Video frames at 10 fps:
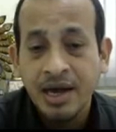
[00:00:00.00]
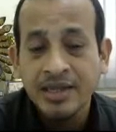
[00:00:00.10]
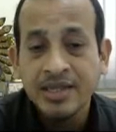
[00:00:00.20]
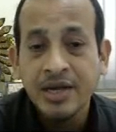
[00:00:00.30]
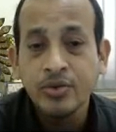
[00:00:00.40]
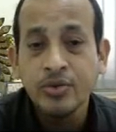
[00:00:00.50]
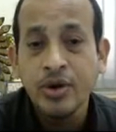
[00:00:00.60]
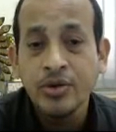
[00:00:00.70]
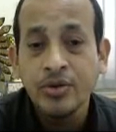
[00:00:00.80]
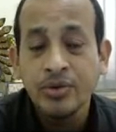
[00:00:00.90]
and they do
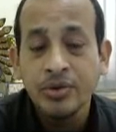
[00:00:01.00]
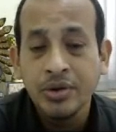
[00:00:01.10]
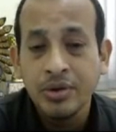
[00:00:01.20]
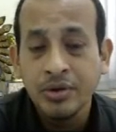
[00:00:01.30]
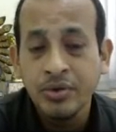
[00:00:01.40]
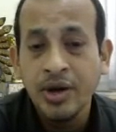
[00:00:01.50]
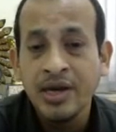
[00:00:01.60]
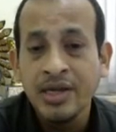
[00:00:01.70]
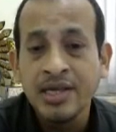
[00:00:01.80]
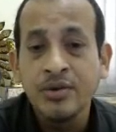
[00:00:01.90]
not do
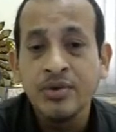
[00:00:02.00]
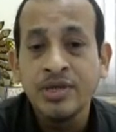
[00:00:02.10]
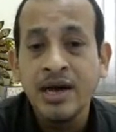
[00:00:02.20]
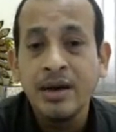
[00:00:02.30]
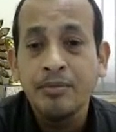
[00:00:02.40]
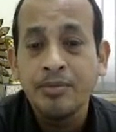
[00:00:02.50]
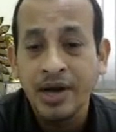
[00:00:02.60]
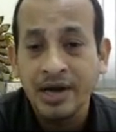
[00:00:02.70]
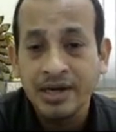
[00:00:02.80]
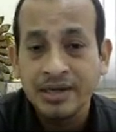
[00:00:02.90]
anything with the product.